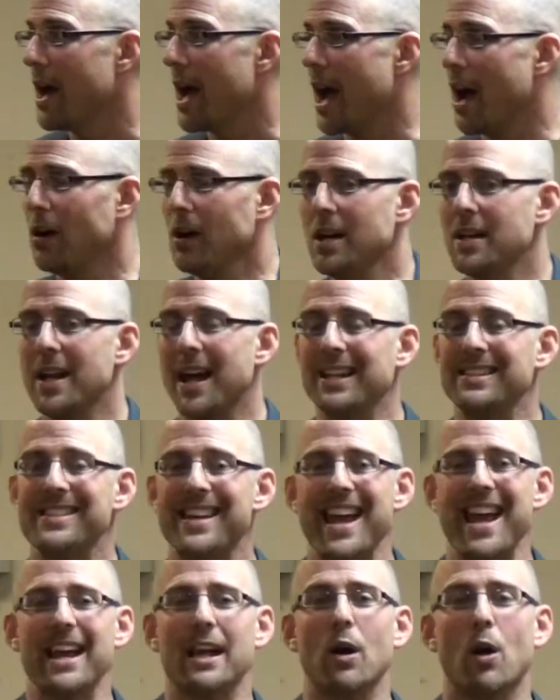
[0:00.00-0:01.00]
How can I
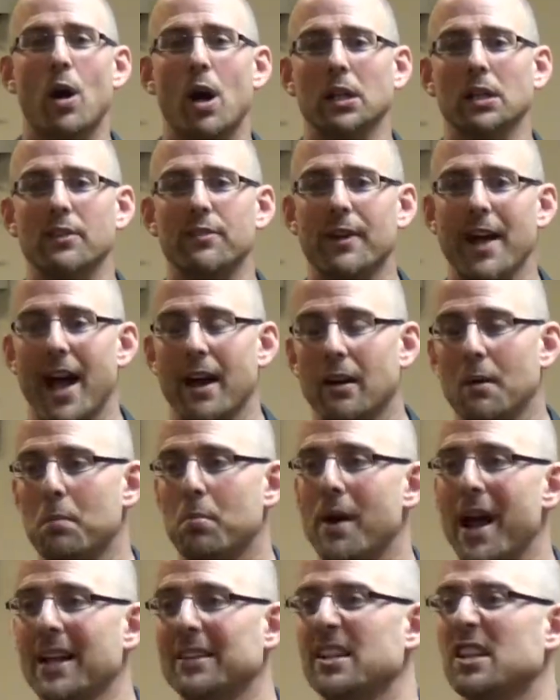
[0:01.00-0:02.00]
take all of
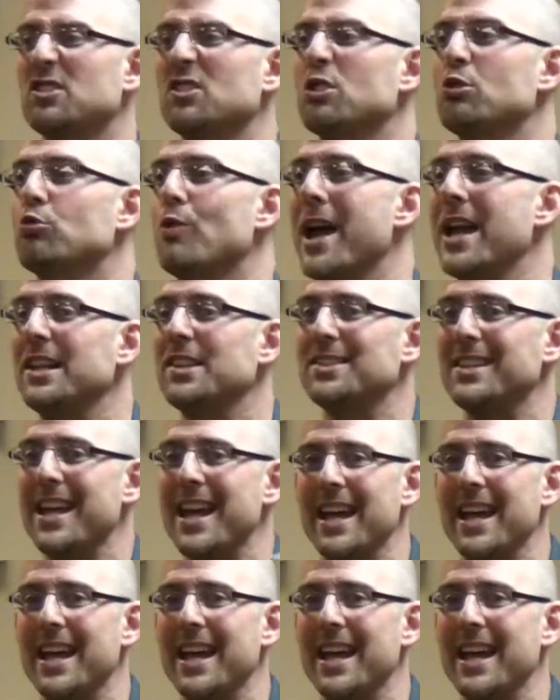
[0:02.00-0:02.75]
chiropractic's greatest